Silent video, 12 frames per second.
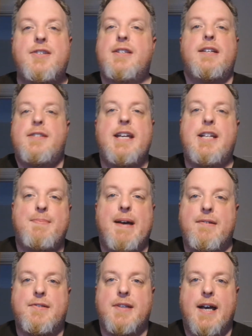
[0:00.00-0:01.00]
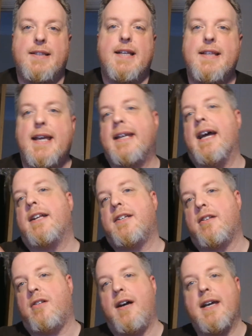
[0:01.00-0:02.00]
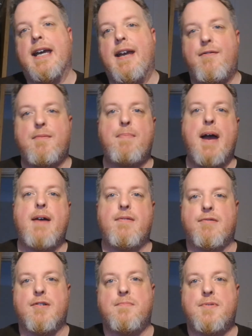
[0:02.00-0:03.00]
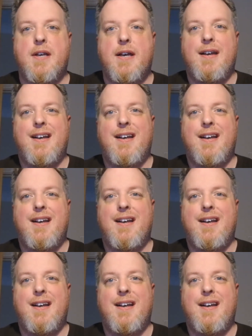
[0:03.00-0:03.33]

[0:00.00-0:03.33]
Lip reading: teach MAUS, and then they catch a lot of heat from parent groups.